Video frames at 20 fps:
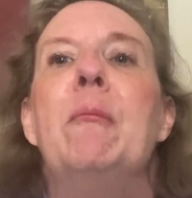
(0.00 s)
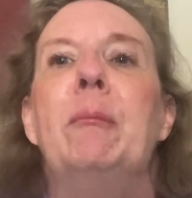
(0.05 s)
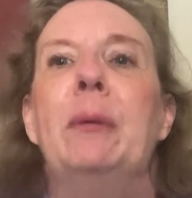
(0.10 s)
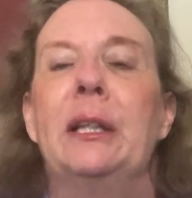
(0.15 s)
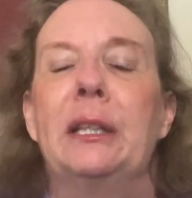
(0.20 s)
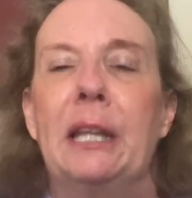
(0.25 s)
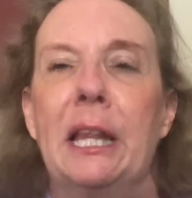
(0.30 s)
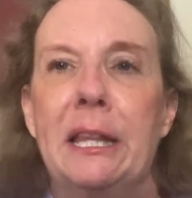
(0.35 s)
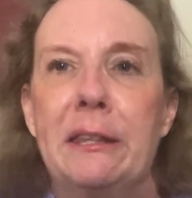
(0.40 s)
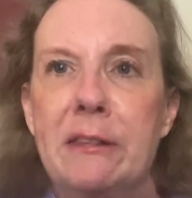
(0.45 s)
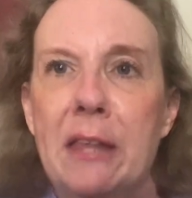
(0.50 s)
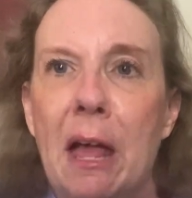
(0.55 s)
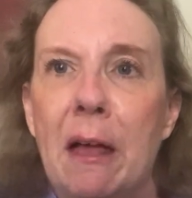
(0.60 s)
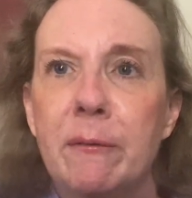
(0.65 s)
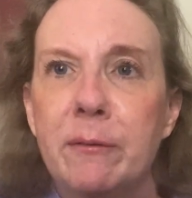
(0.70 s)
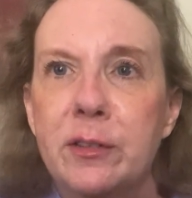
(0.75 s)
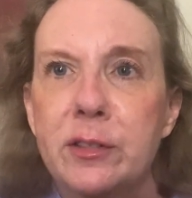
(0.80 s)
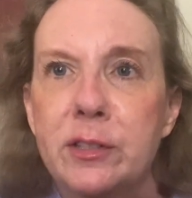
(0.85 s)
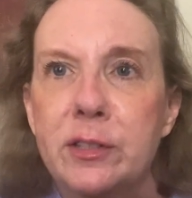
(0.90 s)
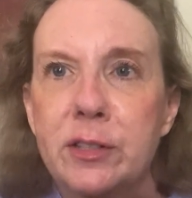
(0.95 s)
but let's
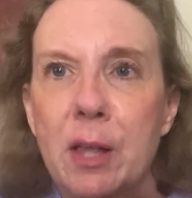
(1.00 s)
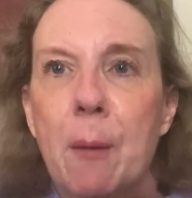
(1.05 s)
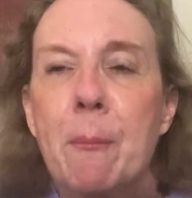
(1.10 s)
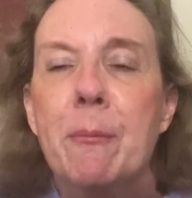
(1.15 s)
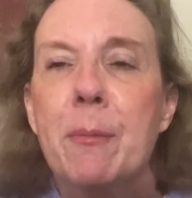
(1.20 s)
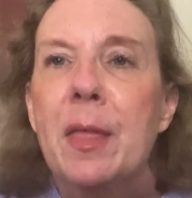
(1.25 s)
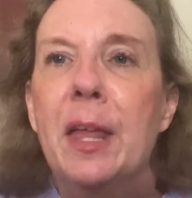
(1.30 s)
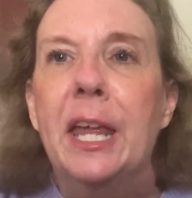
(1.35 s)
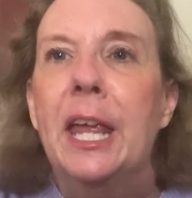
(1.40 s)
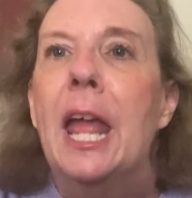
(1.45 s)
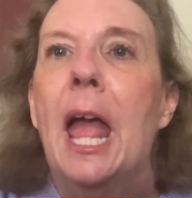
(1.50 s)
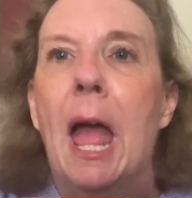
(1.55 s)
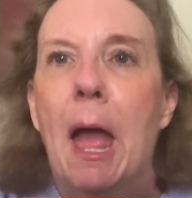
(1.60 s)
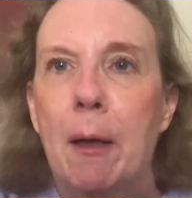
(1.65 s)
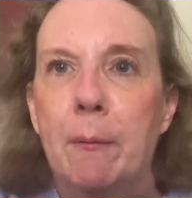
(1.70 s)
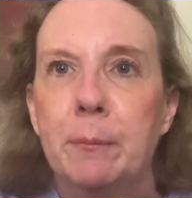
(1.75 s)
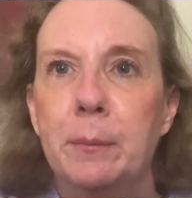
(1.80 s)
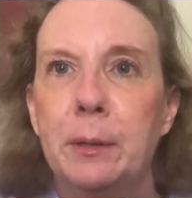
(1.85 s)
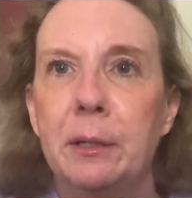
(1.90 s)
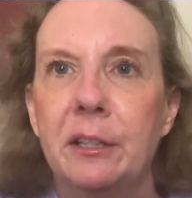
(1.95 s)
have something
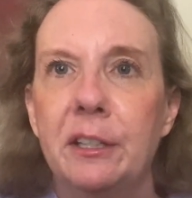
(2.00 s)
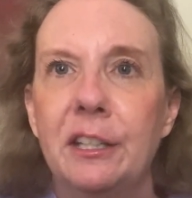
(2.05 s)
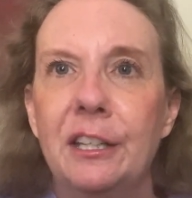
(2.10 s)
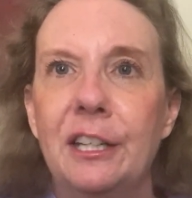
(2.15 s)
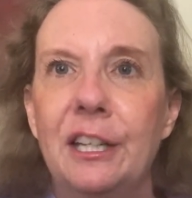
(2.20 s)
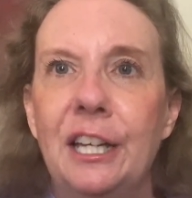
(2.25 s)
happen.